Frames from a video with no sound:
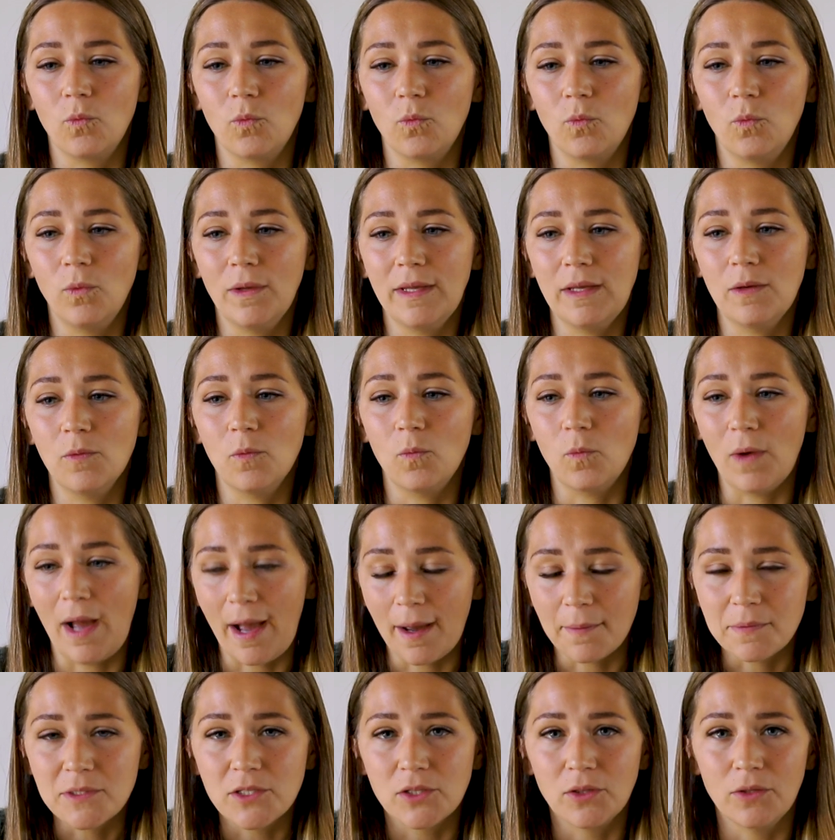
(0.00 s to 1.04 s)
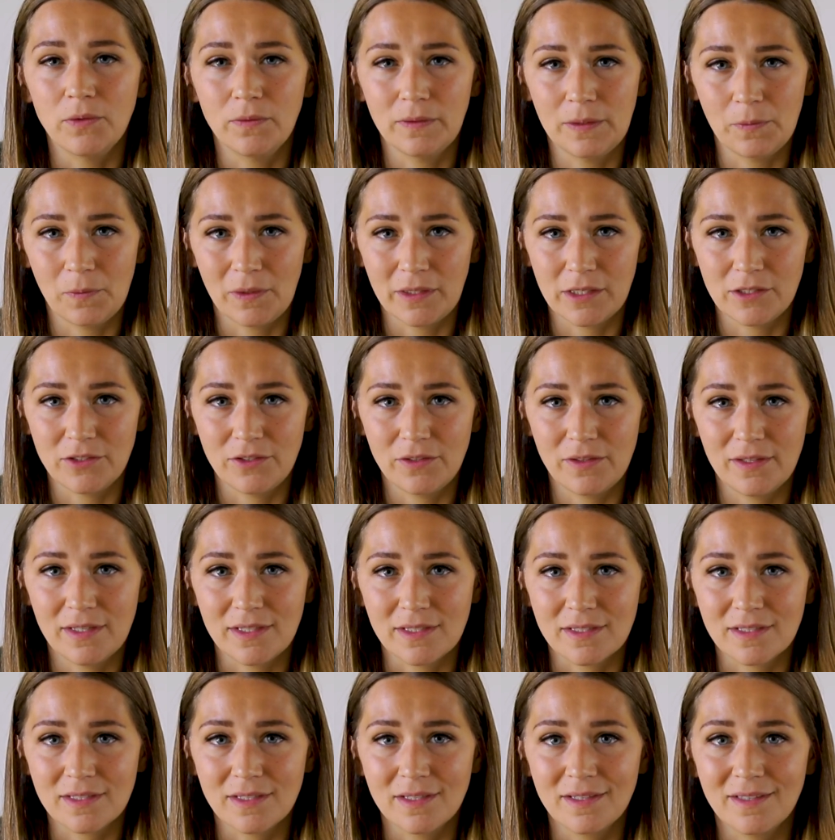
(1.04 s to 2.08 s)
We absolutely want to do
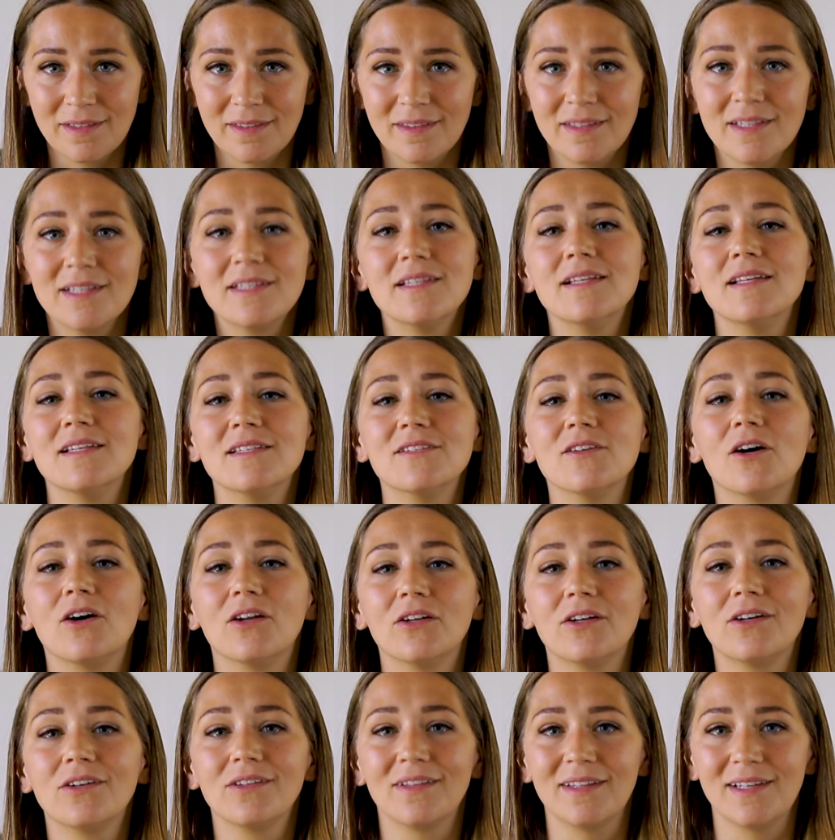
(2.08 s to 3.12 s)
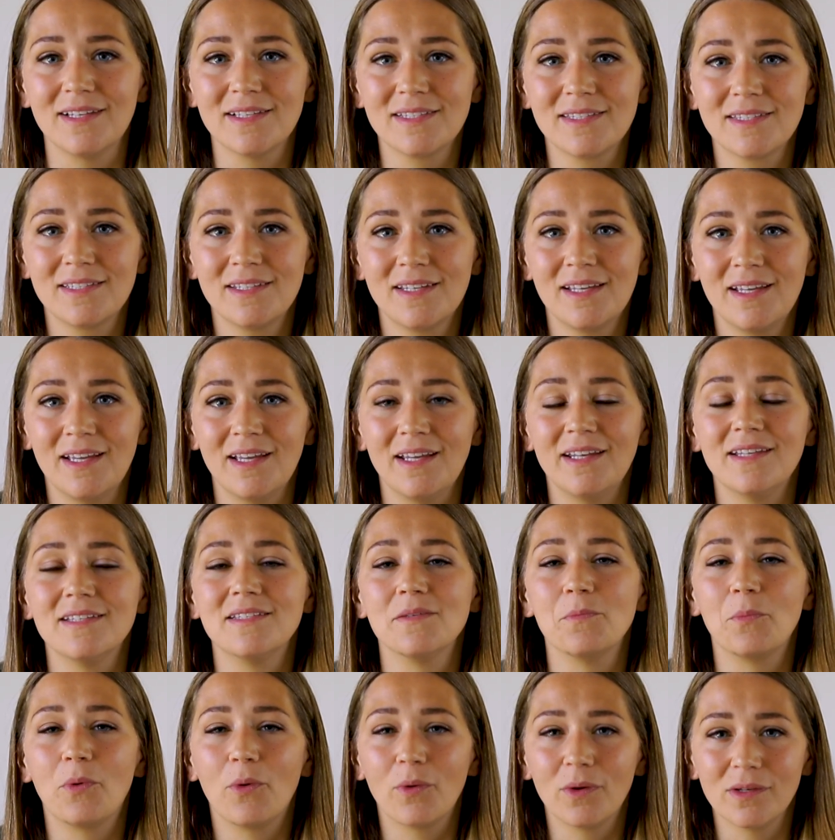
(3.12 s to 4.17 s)
this. This is on our list. It
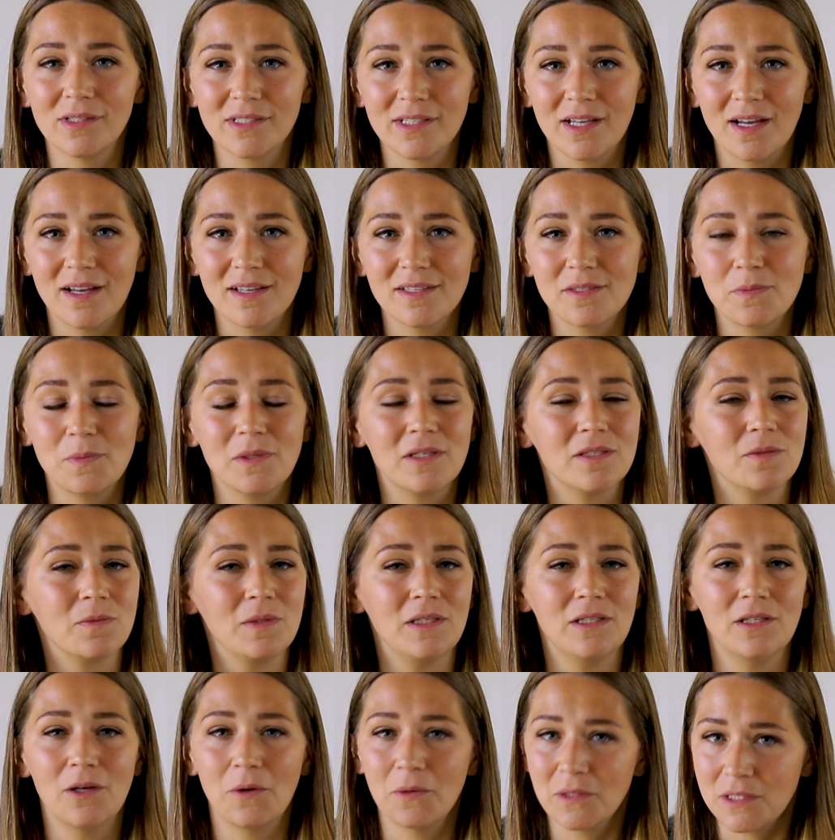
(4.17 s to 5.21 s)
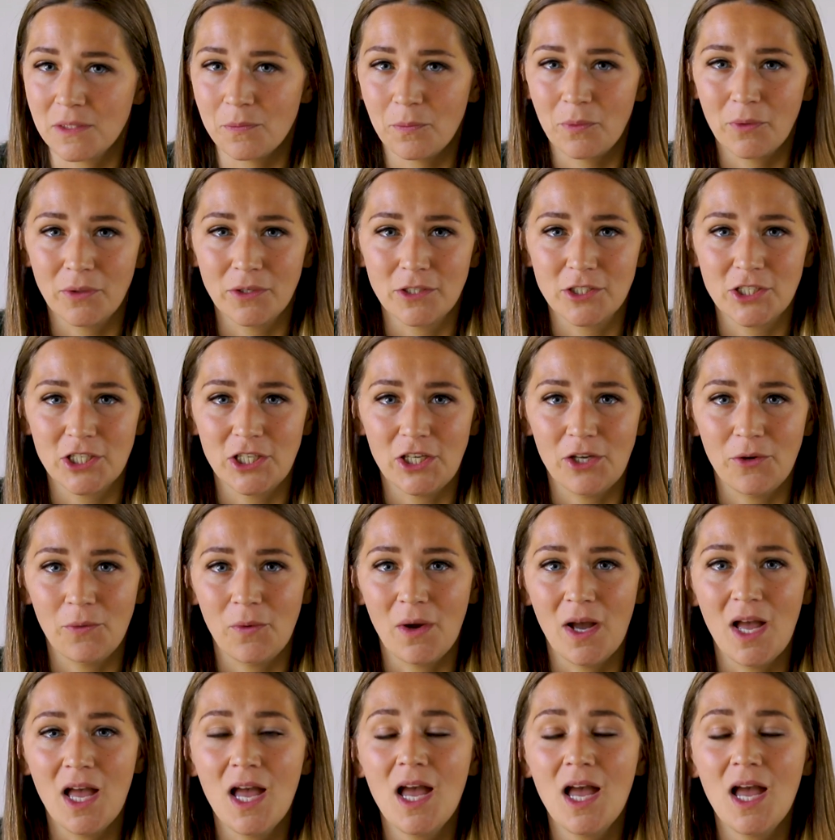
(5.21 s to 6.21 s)
is important to us because we know it's important to you.